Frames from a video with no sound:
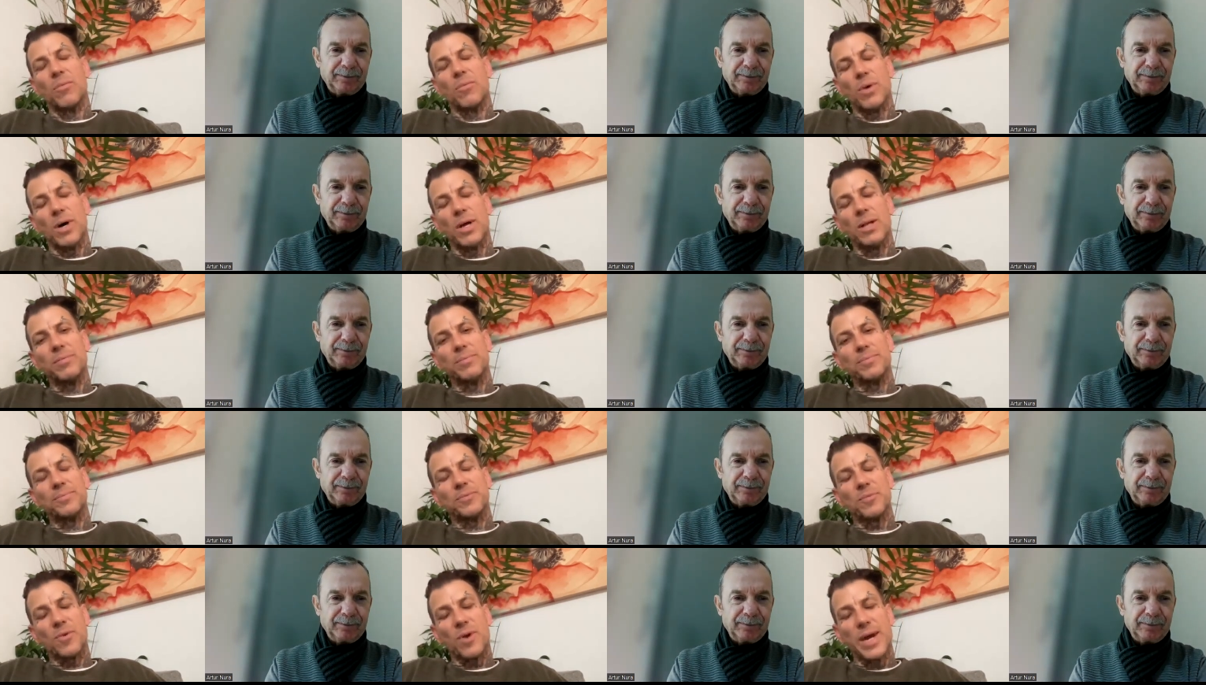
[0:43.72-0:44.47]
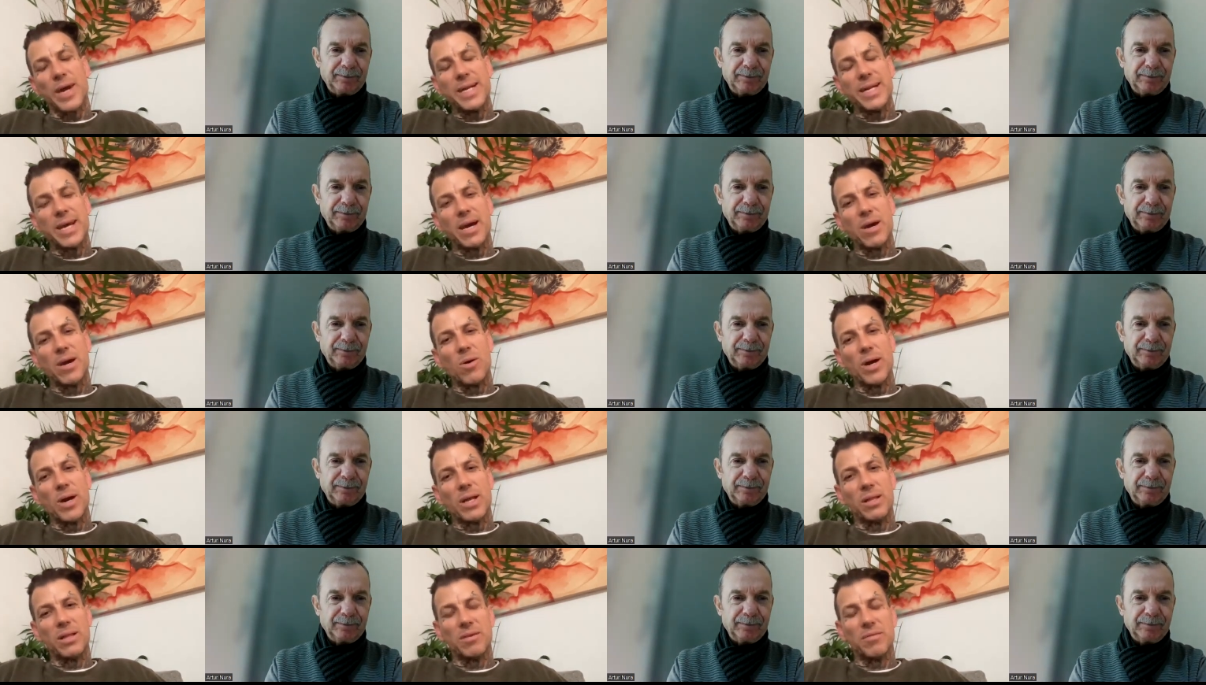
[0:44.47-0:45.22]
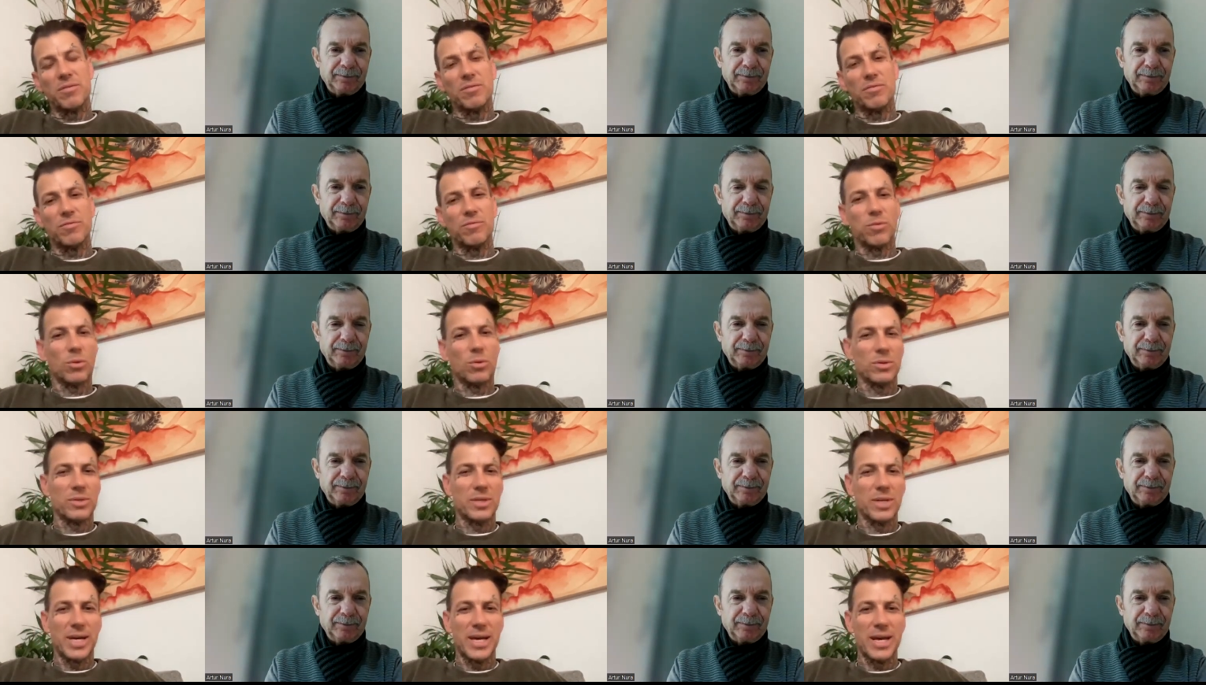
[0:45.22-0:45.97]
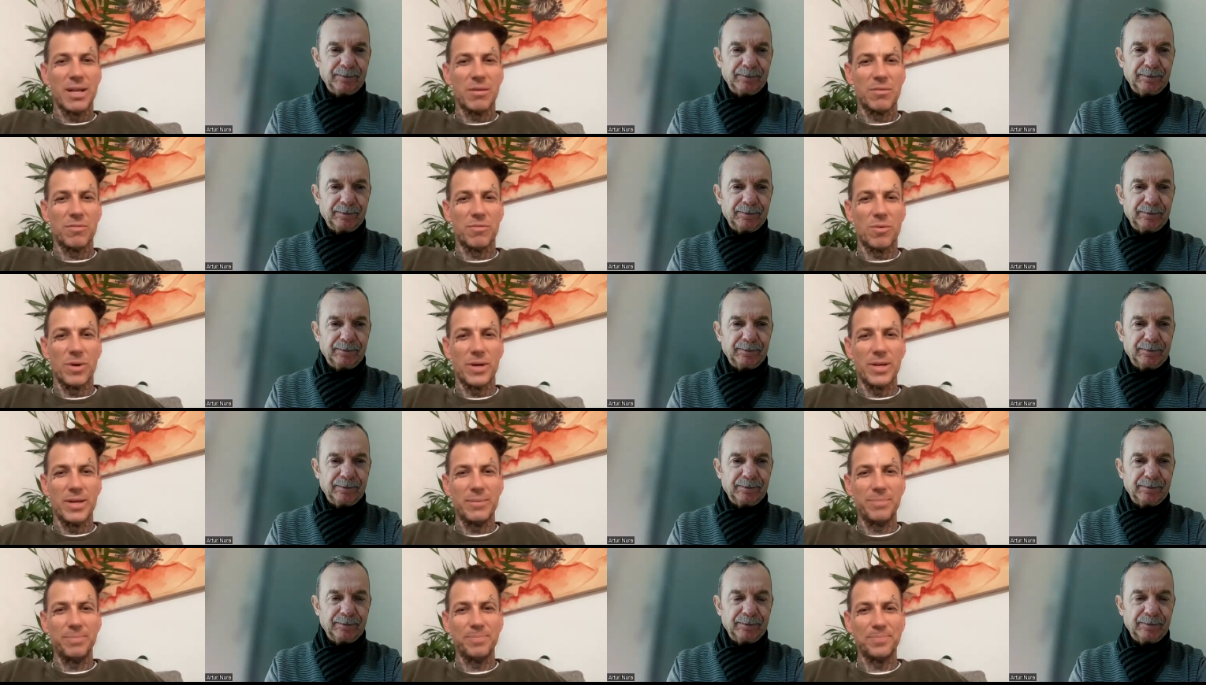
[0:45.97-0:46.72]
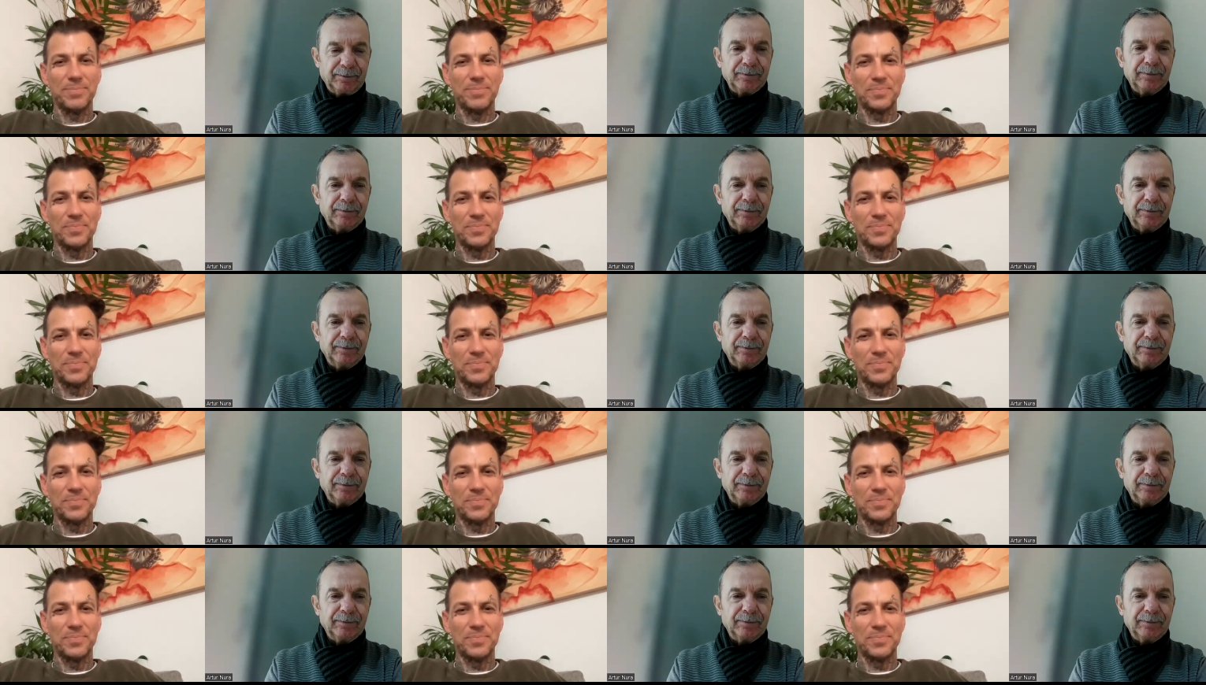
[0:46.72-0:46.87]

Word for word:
Speaker 1: Well, right now I live in Fulton, California.